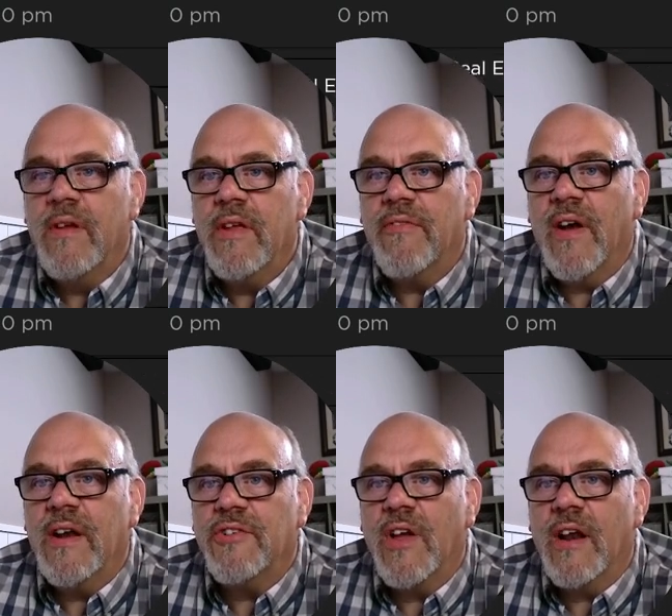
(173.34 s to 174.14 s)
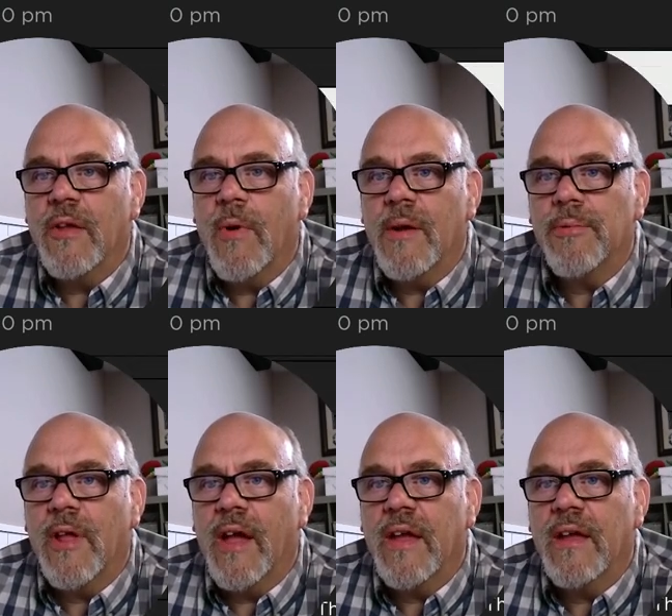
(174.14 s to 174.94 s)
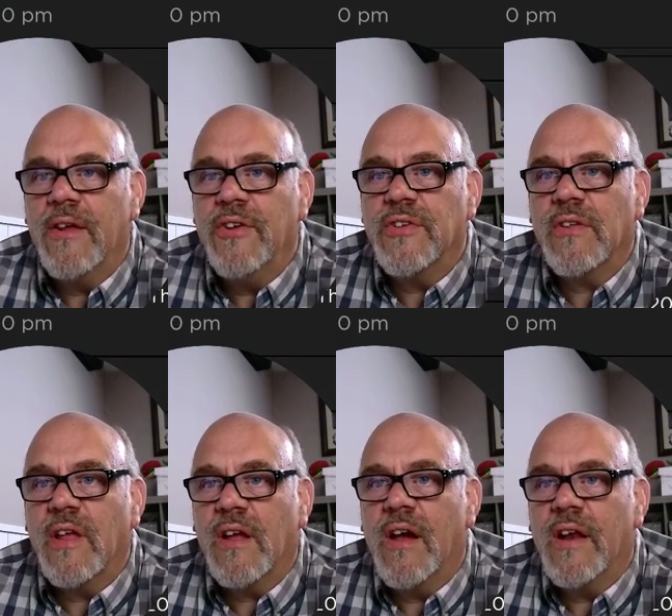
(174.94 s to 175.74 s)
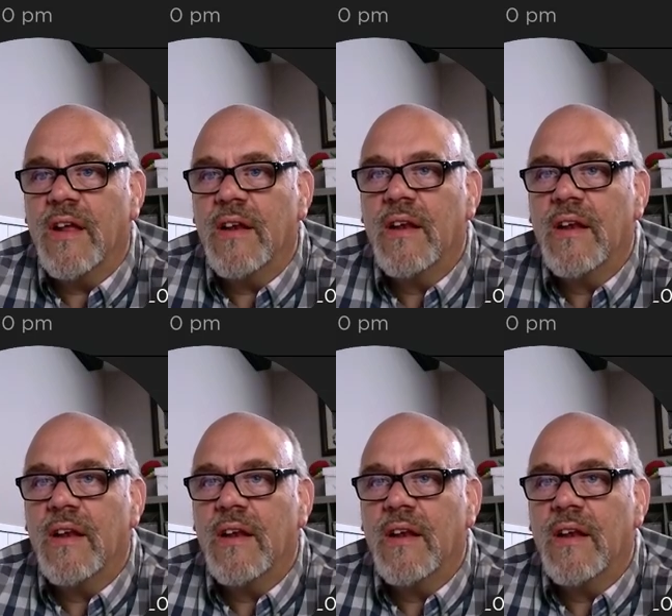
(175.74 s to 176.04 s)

You find a channel you want to play, you just click on it.